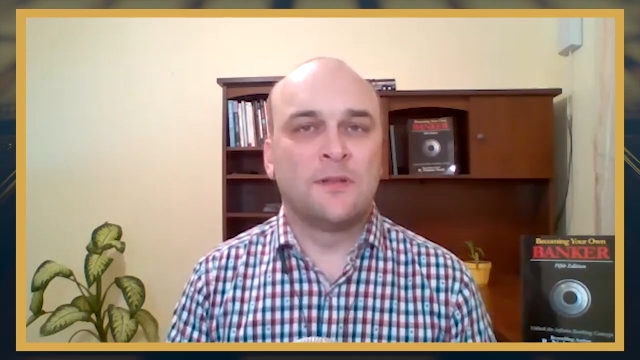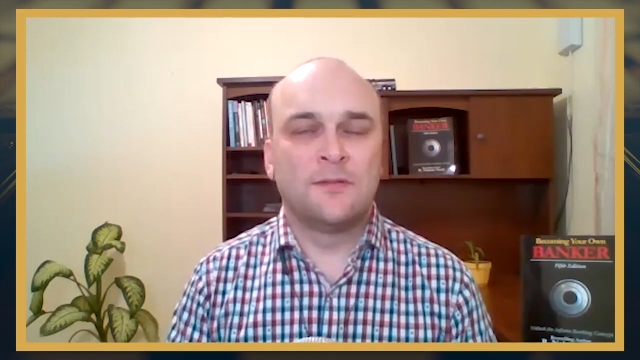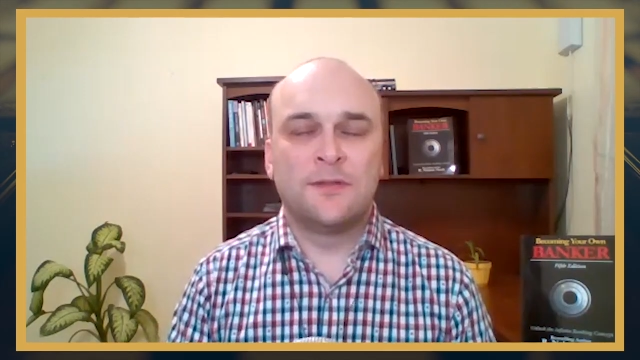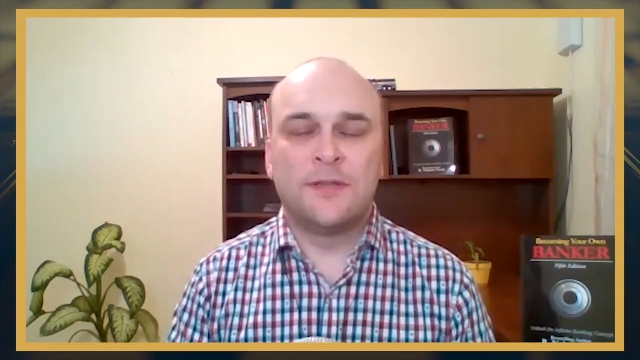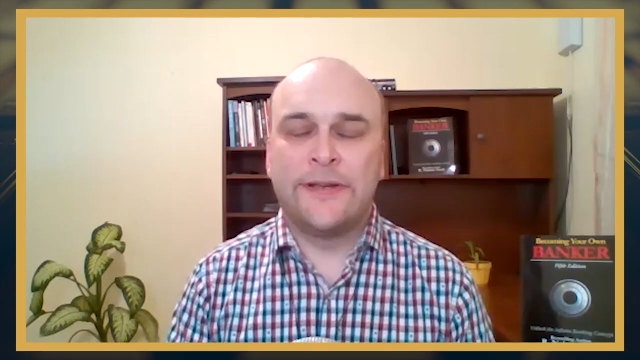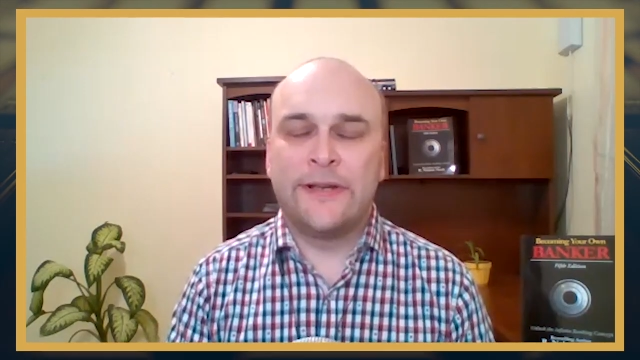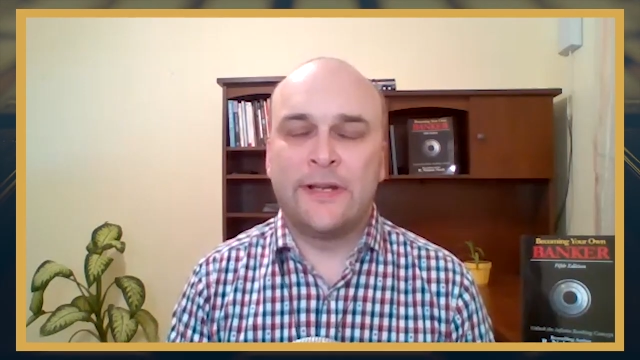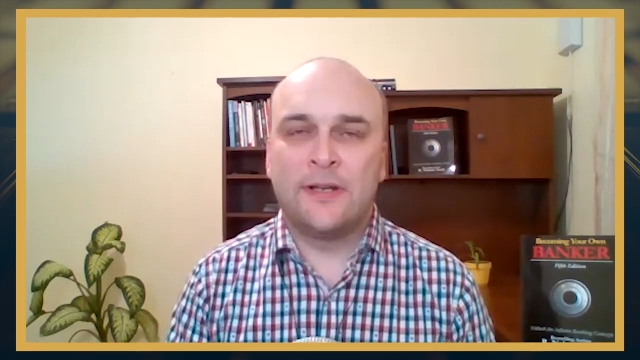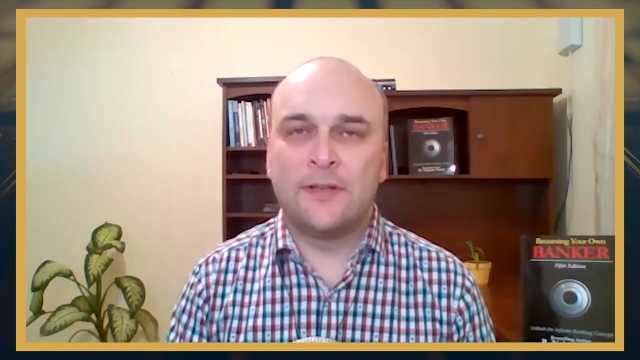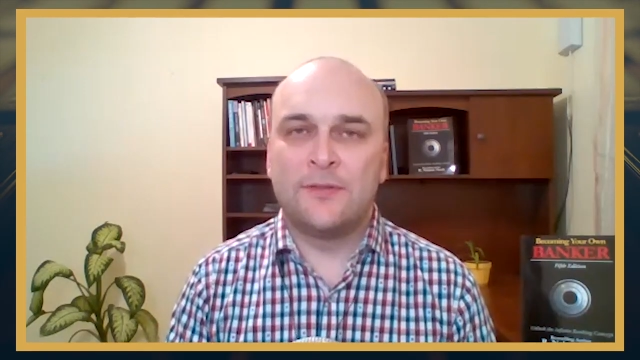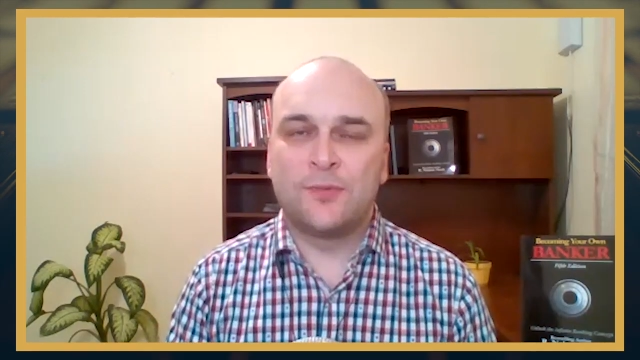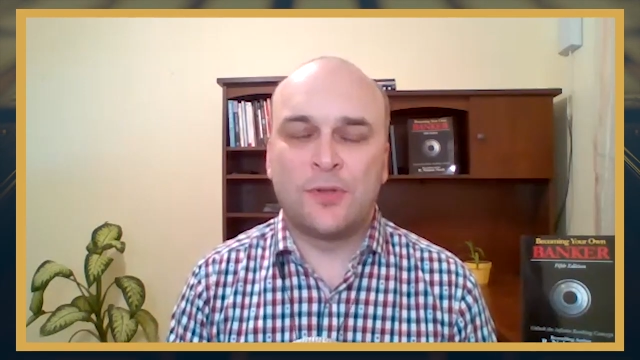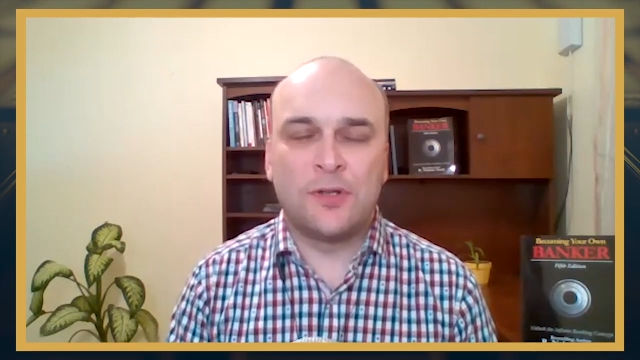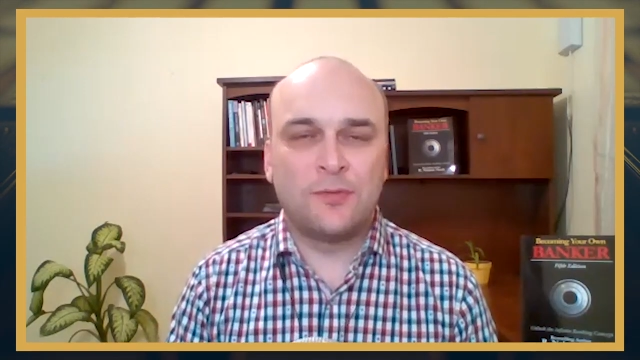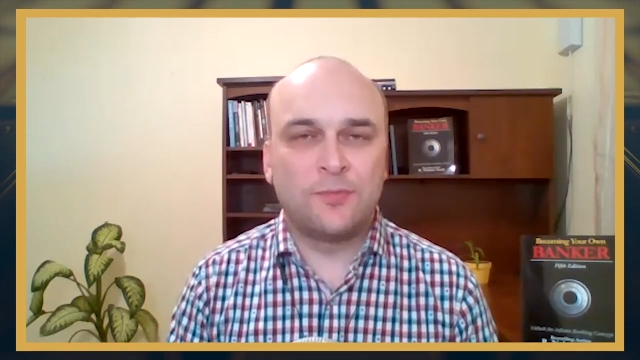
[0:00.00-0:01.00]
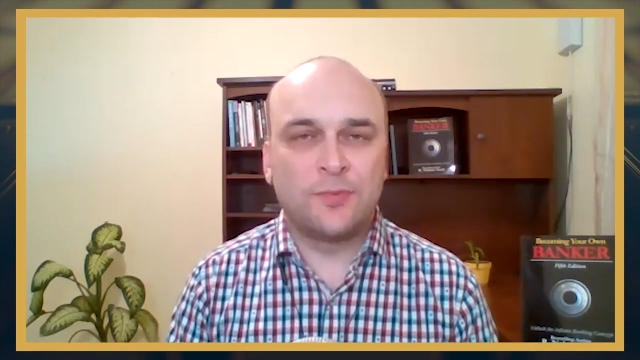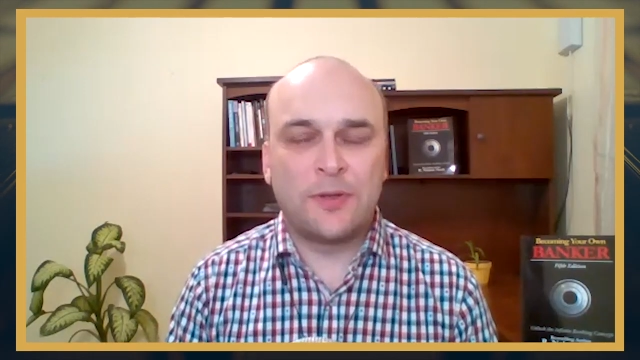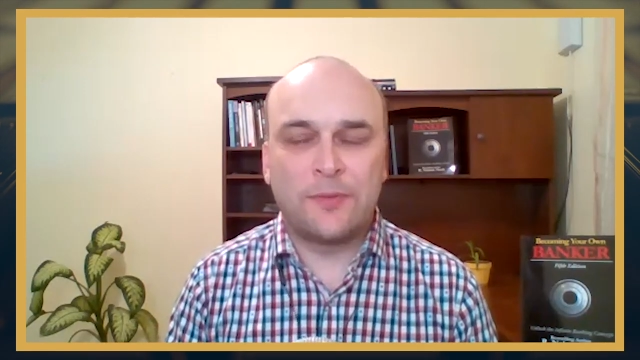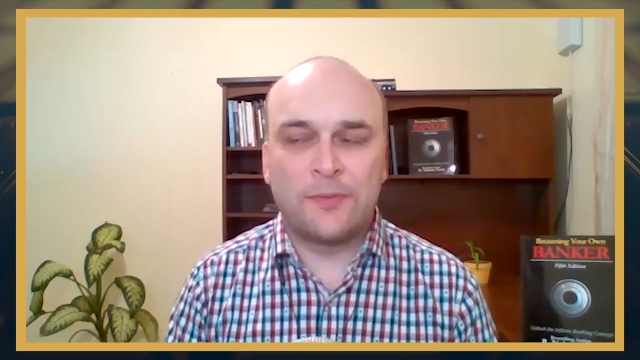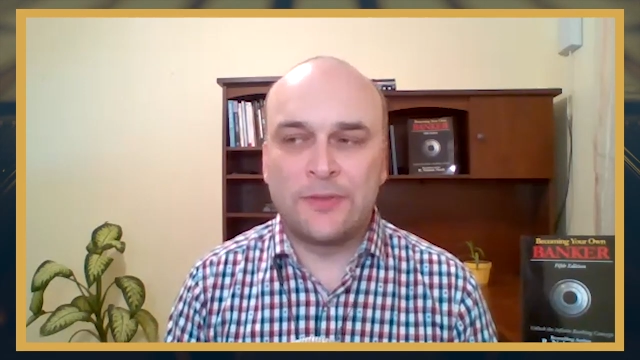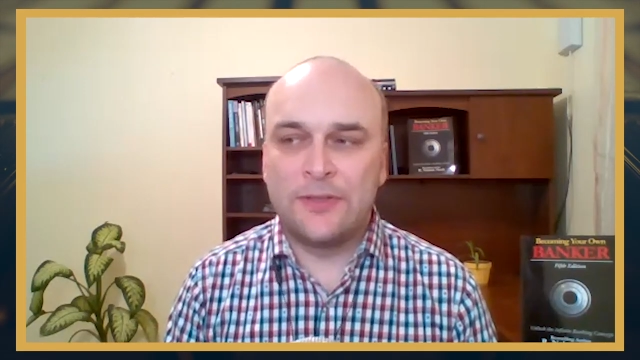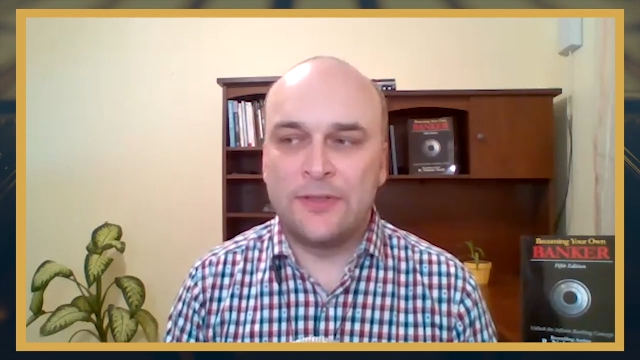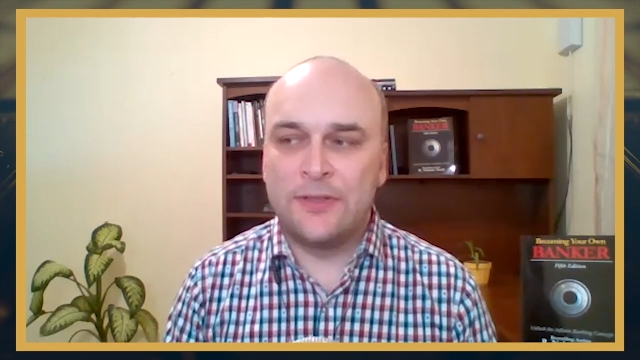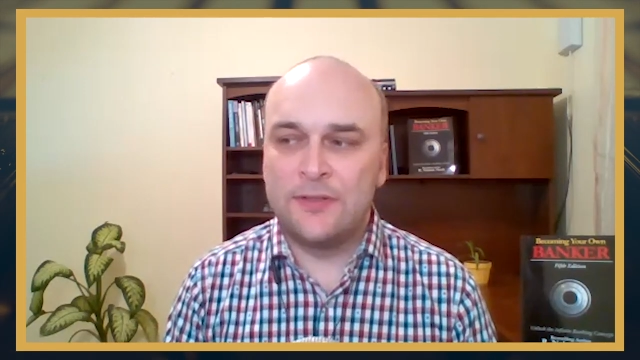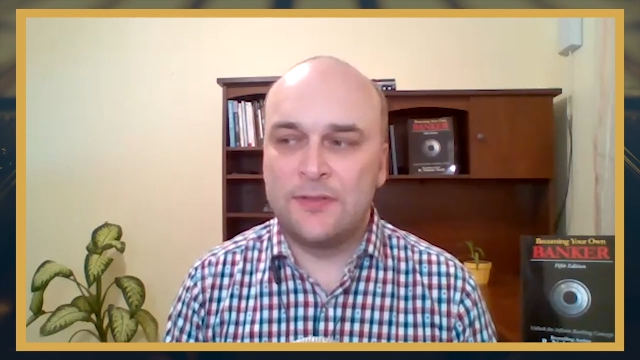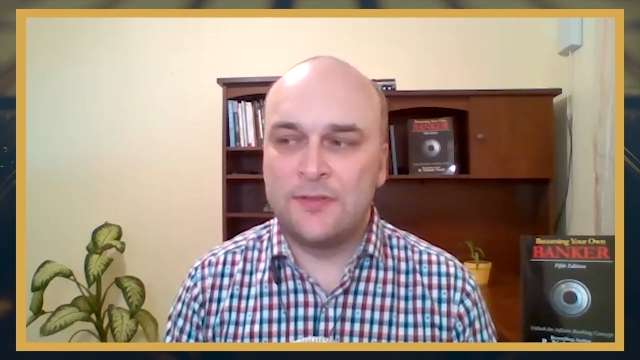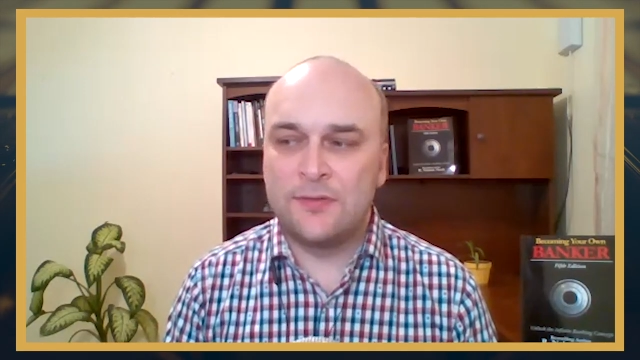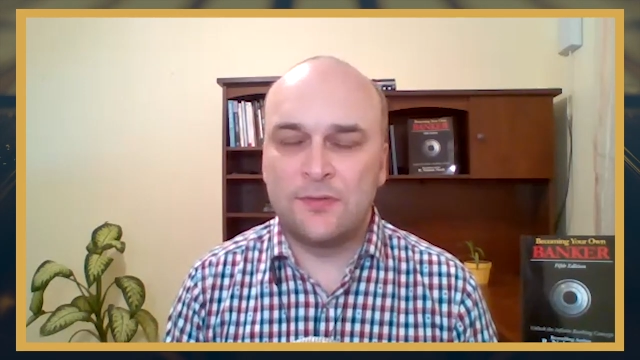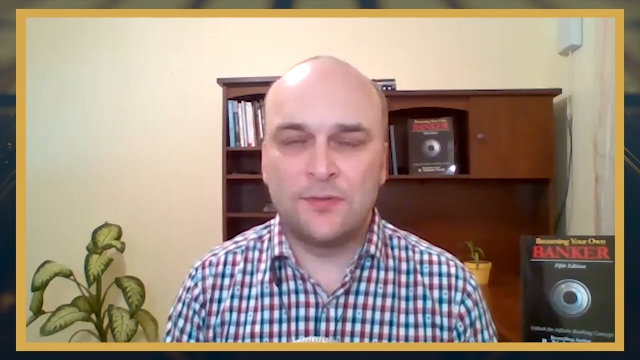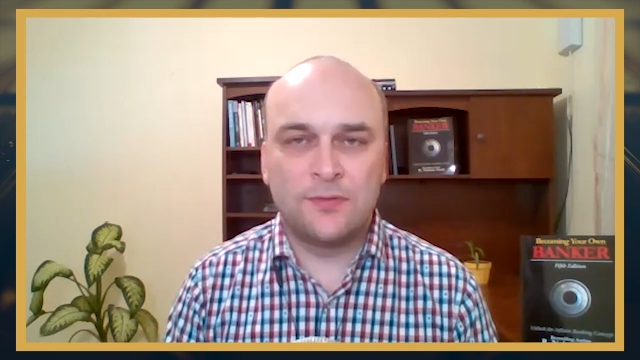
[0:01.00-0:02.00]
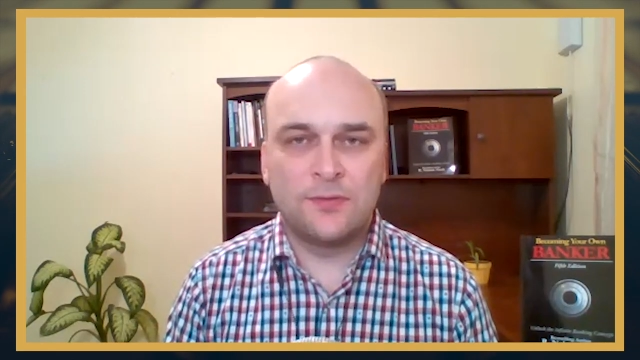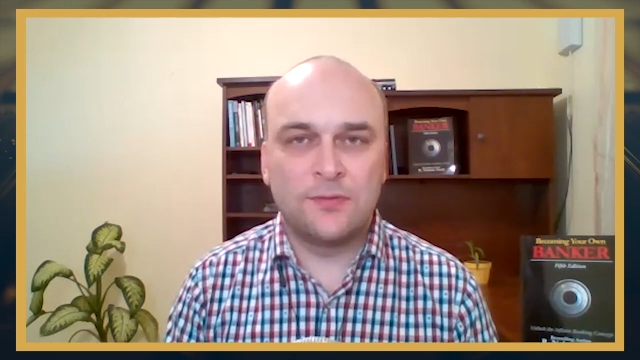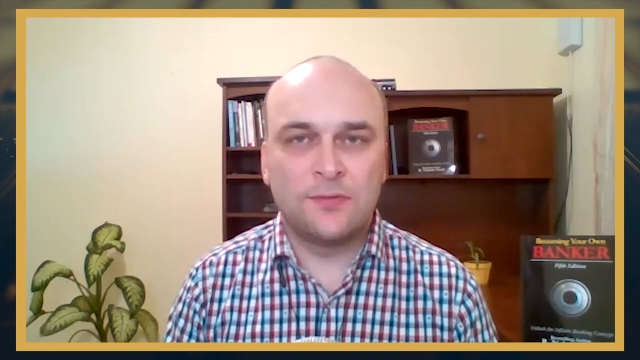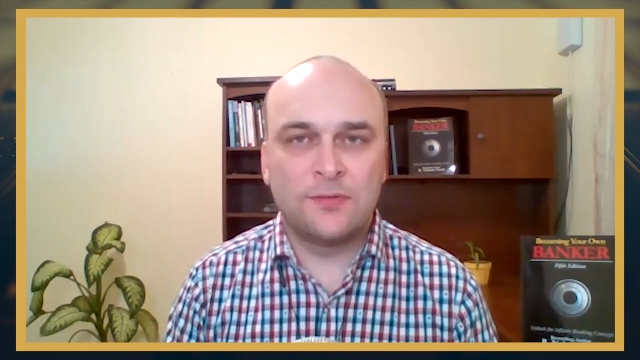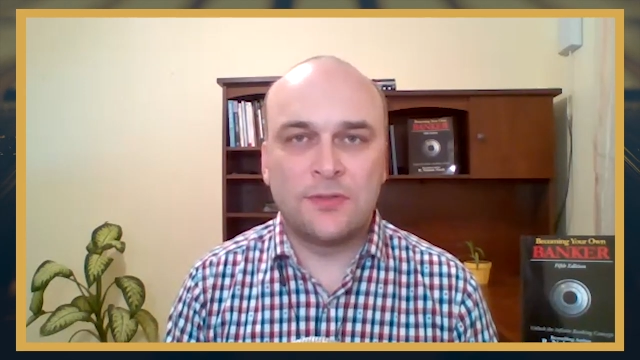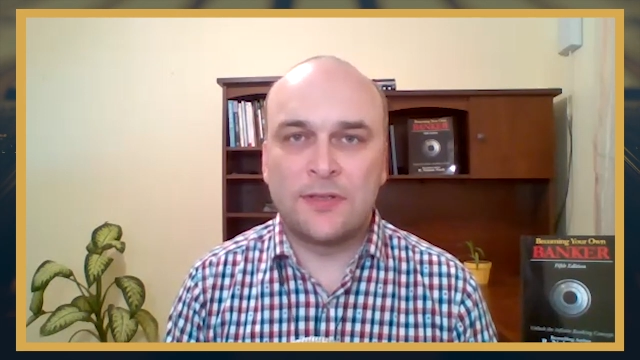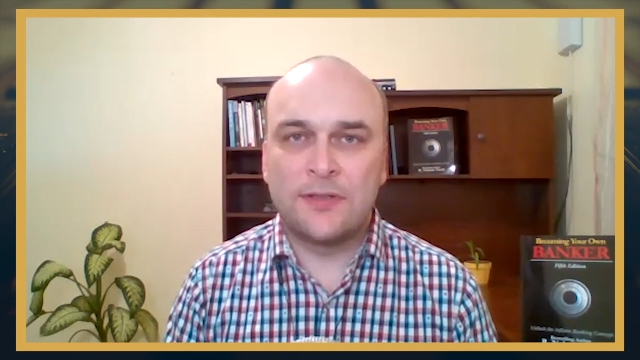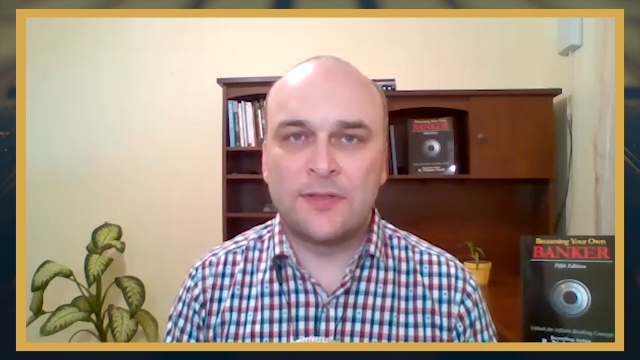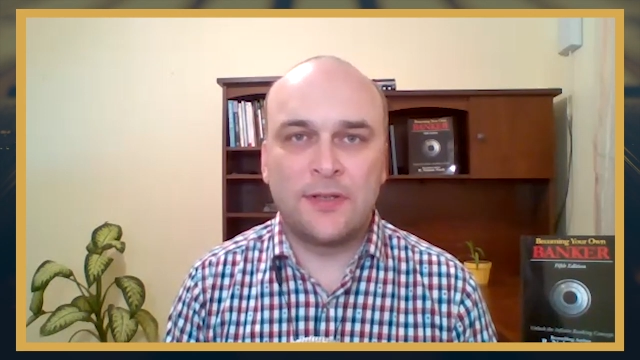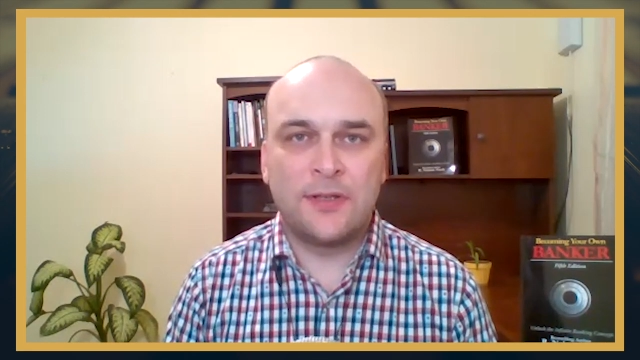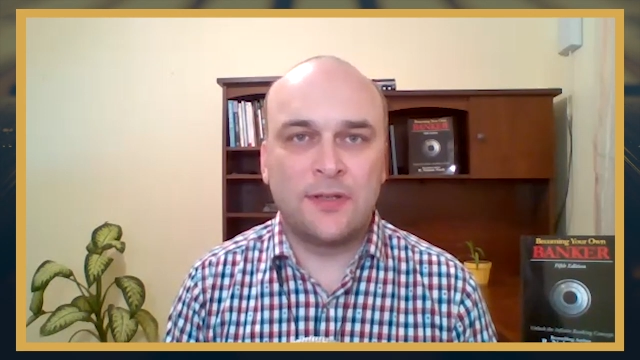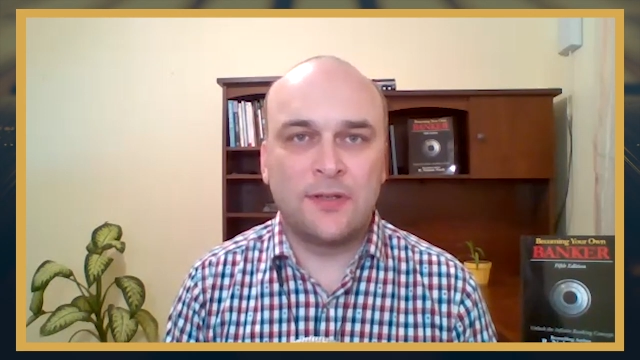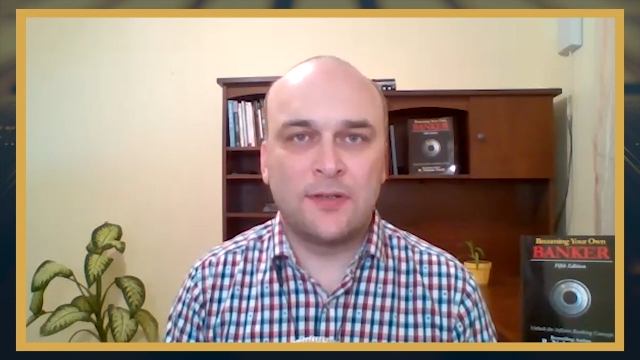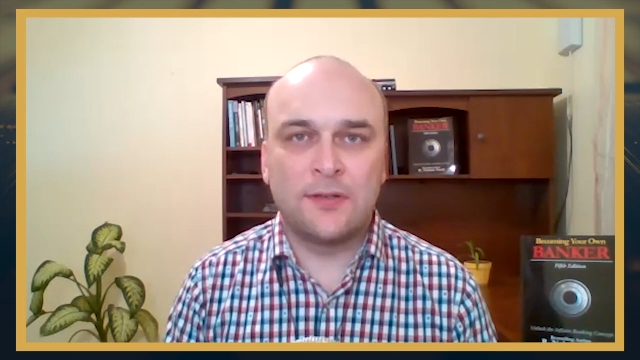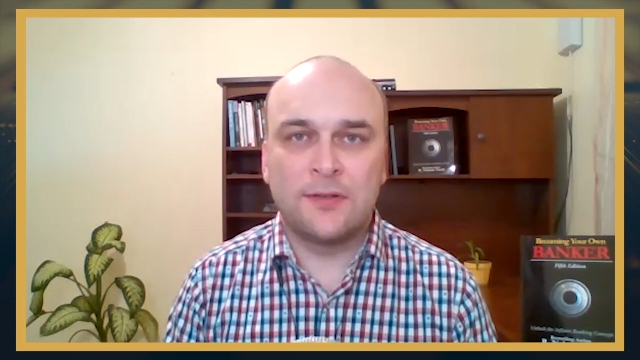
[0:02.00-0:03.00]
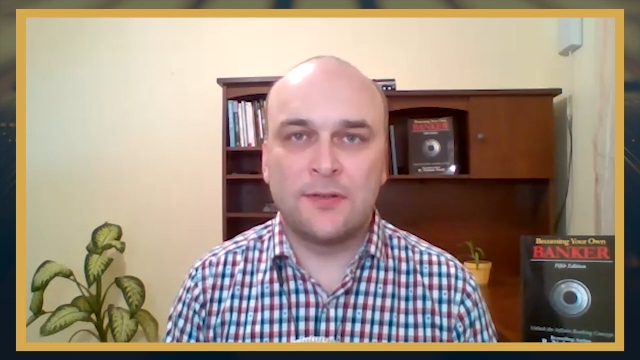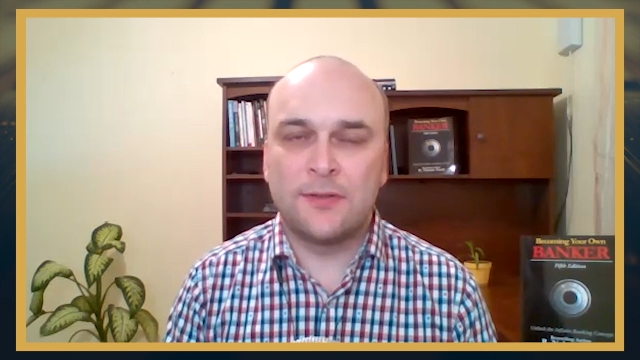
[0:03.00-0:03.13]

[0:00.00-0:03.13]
Yeah, I'd probably need to like take